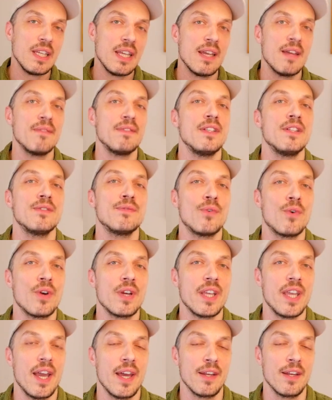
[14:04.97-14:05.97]
have these four
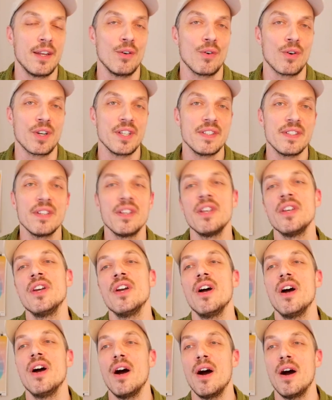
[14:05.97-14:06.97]
categories
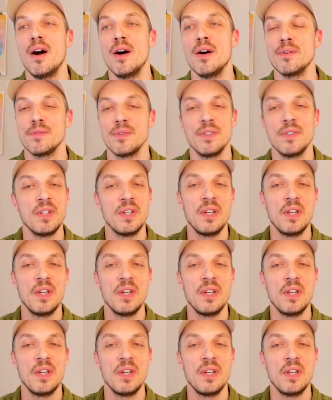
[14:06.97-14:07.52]
of